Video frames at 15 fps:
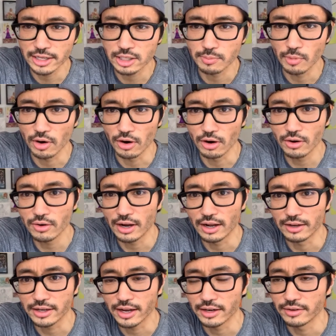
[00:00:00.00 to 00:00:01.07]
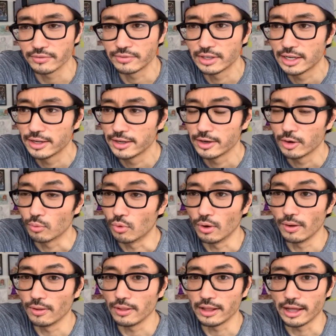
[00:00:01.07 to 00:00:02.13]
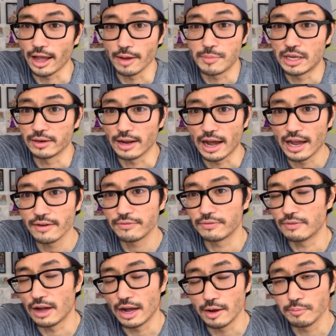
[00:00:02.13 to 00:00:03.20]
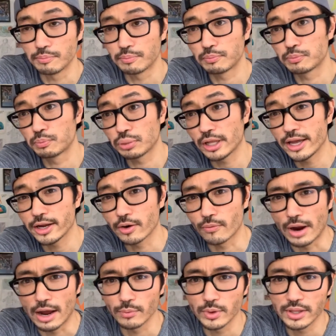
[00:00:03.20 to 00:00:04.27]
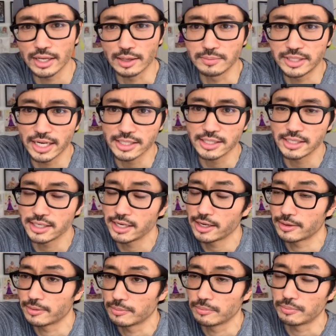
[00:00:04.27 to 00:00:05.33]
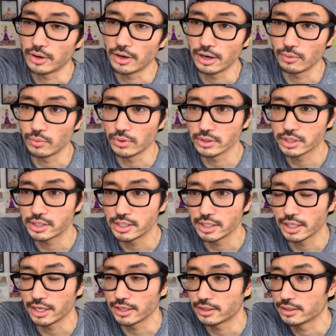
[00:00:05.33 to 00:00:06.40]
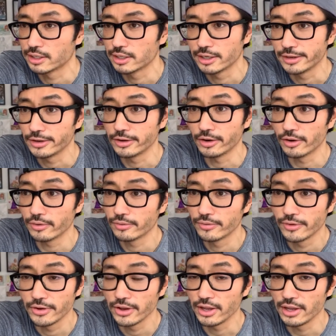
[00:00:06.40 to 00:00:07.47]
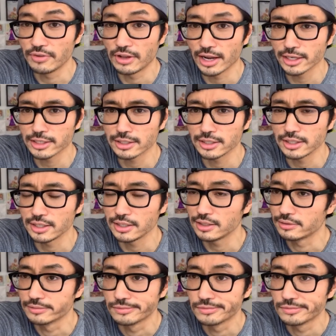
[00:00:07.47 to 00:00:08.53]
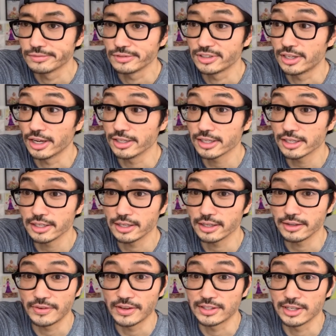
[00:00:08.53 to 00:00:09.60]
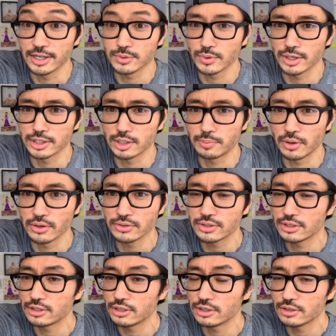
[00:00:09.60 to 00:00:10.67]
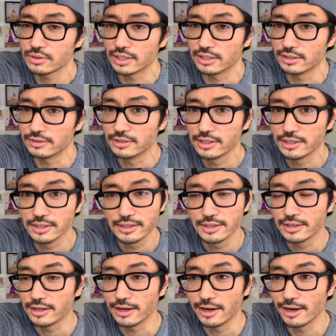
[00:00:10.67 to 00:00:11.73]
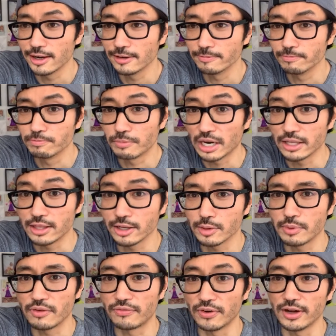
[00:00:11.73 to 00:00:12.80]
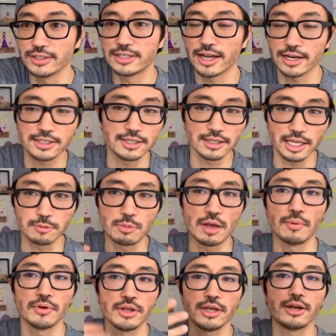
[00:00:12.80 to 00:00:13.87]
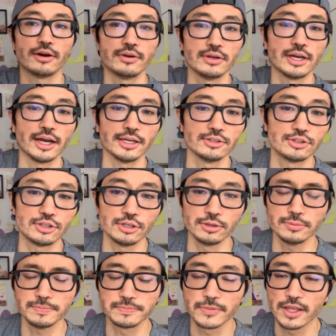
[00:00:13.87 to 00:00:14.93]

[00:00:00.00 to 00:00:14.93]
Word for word: tomorrow. I'm playing around with it. I'm testing it, but we'll see, like, you know, if it actually does if it does what it's supposed to do. And, but I think it'll be fun to actually like be able to hear you guys too.